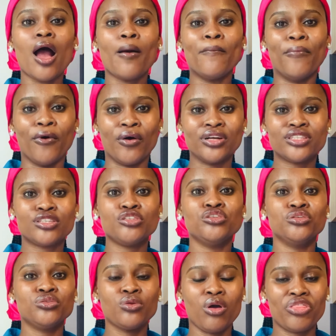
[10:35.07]
but
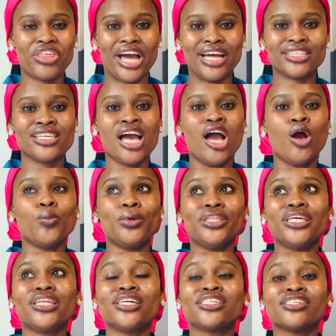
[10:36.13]
you know that
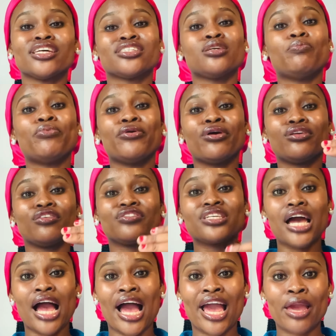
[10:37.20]
within a certain period of
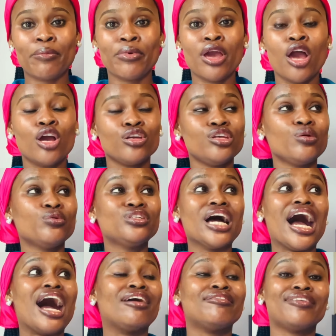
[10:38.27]
time, you would
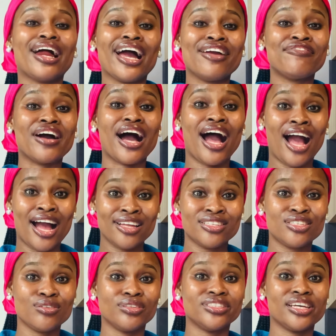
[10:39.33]
arrive
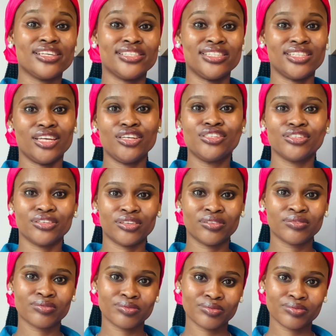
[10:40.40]
at your destination.
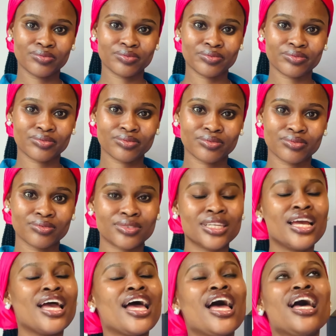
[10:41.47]

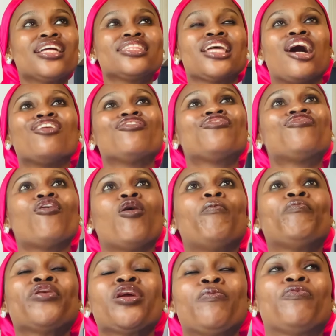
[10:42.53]
Now,
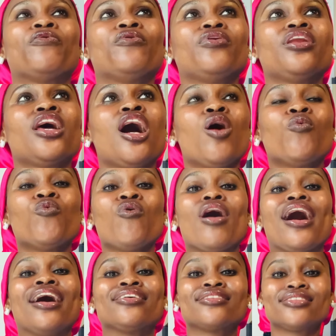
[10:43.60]
for people who
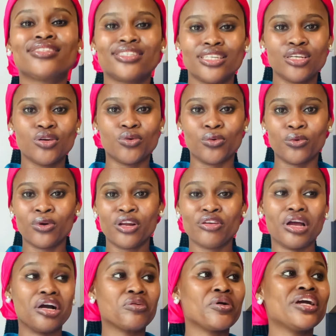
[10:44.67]
are single,
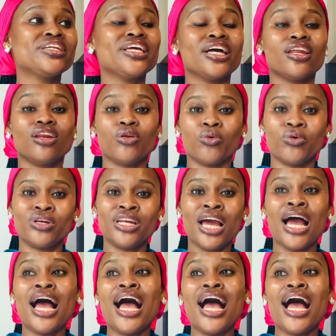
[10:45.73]
you are going alone,